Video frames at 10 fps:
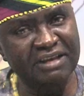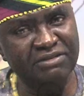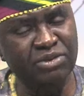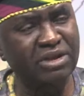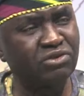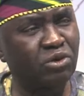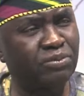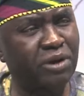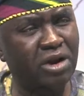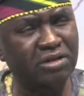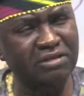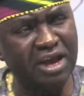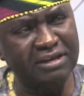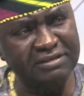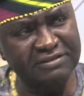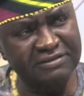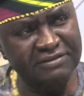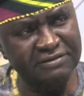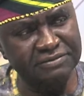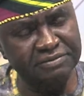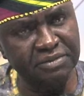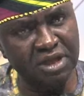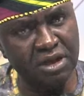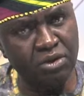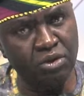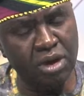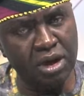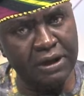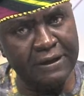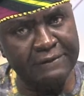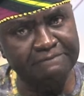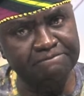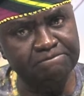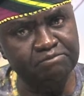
is that we need to prioritize our